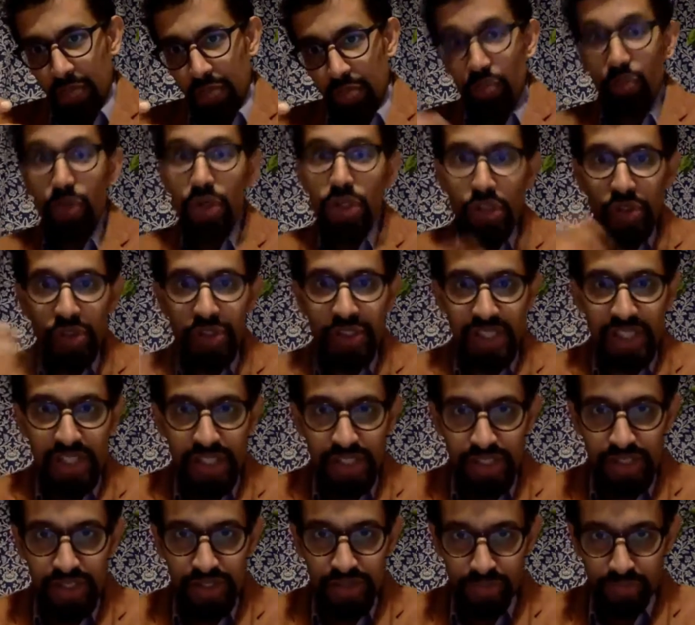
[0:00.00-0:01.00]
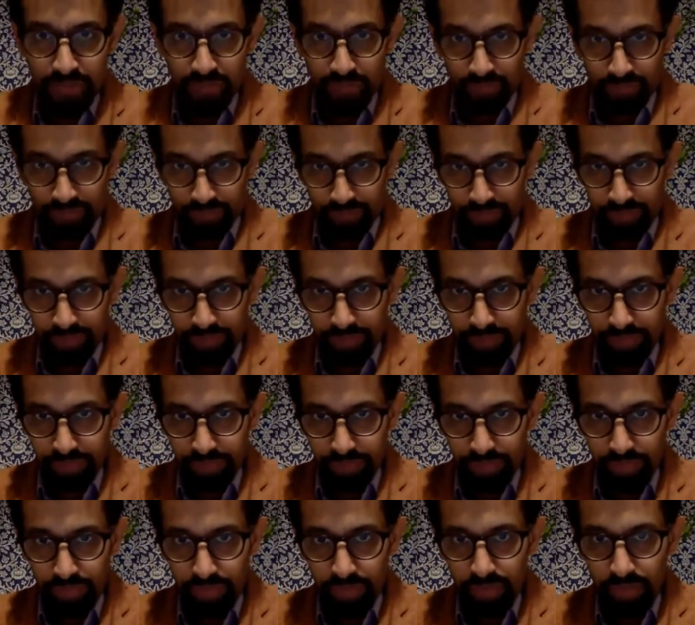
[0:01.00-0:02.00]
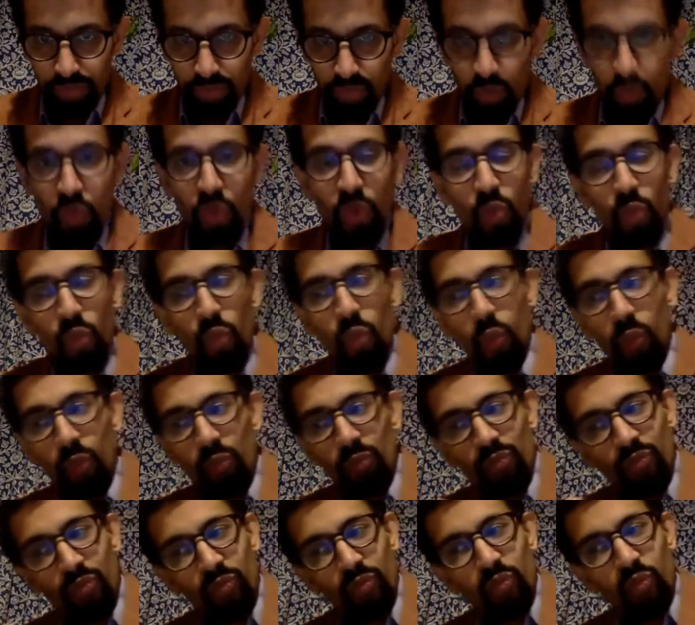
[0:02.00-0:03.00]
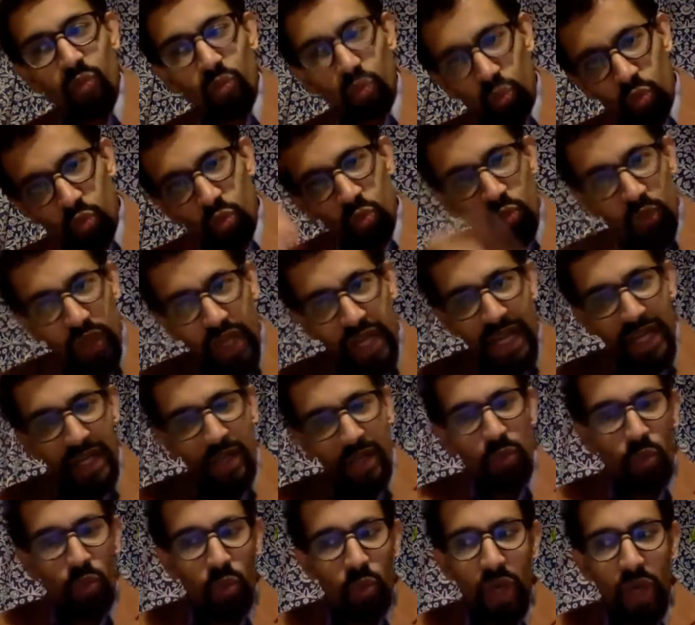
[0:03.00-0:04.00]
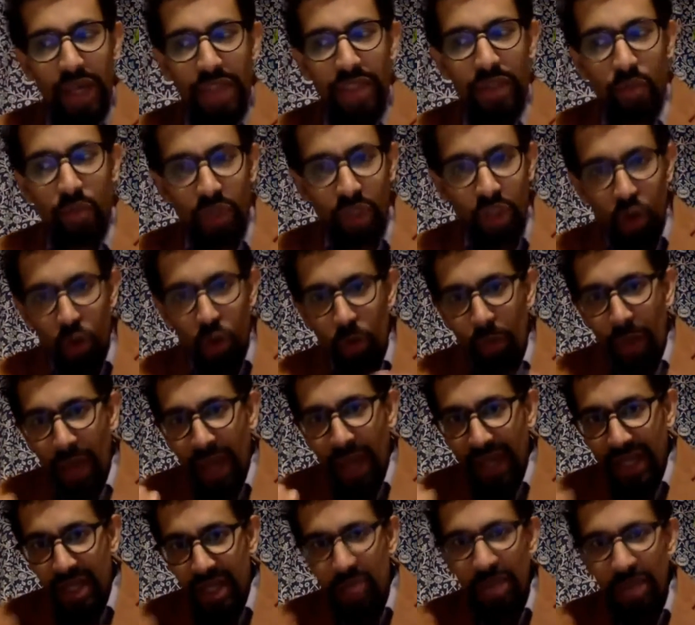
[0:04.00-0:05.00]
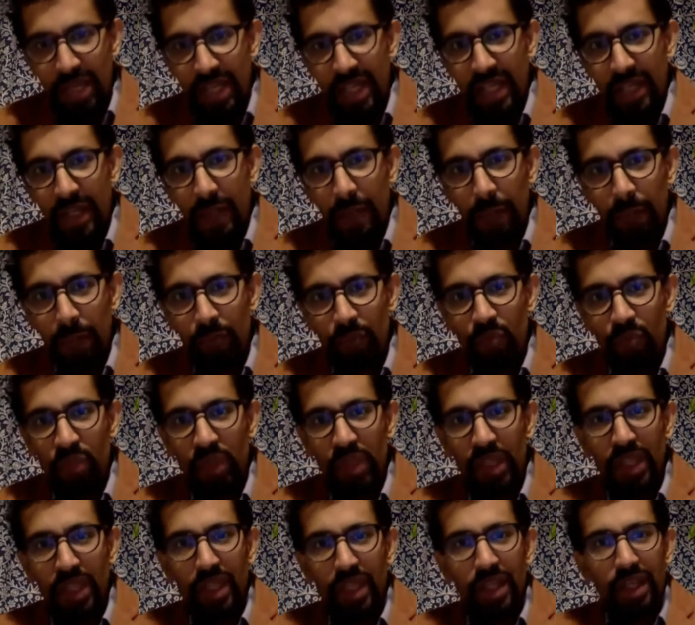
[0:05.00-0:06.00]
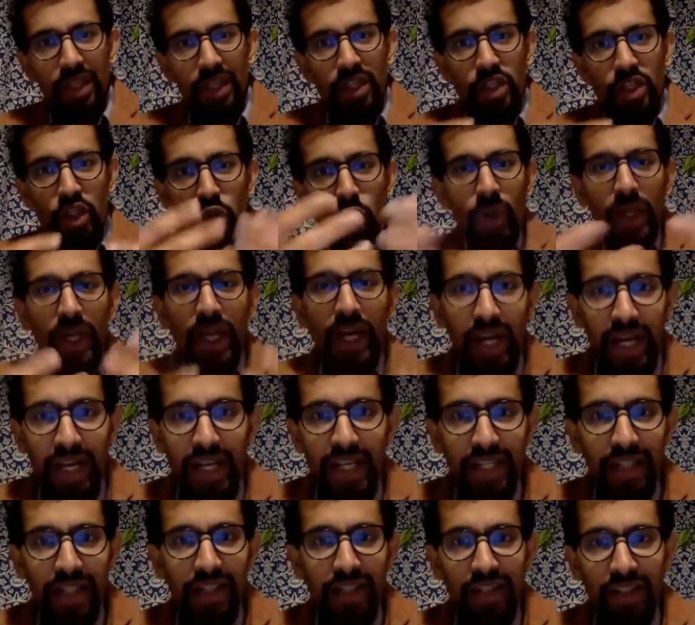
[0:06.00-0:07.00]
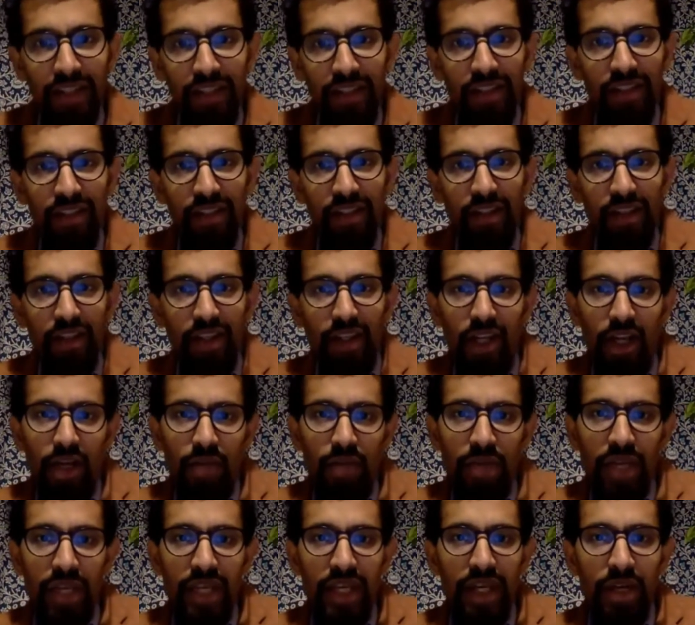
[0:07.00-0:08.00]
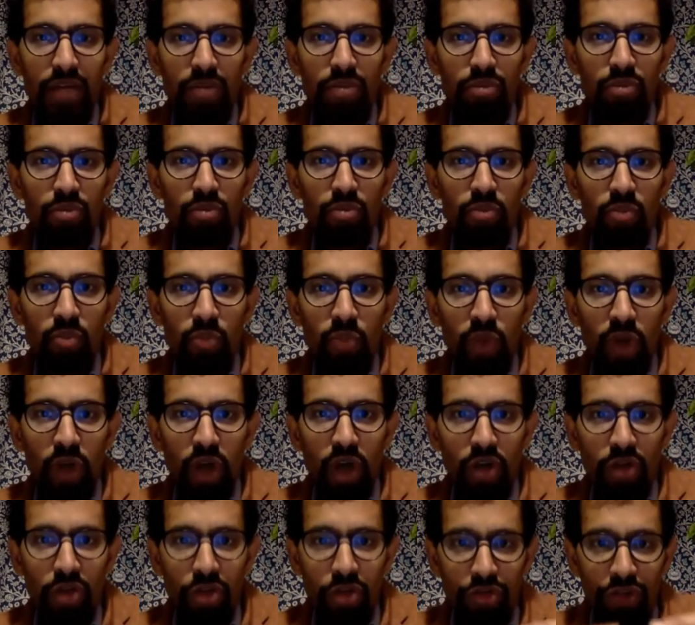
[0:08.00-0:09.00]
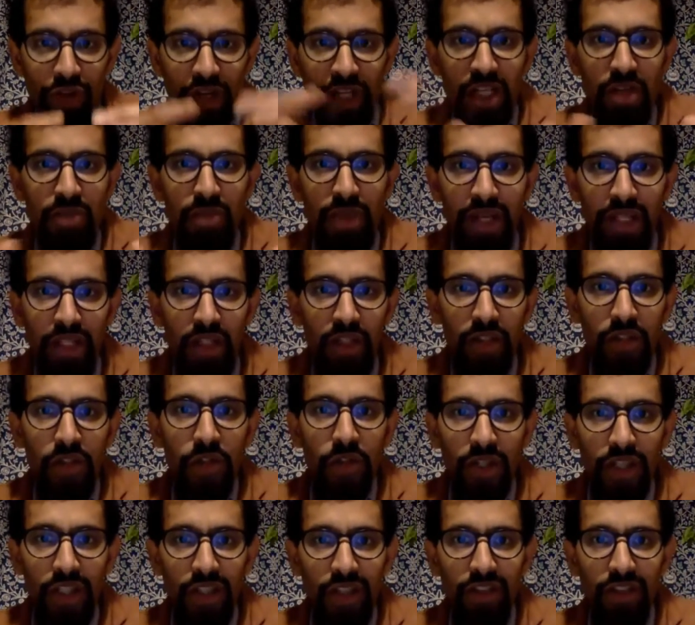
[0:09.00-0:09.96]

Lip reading: produce this. And I think we'll go back a bit here. You and I are made up of a fundamental unit,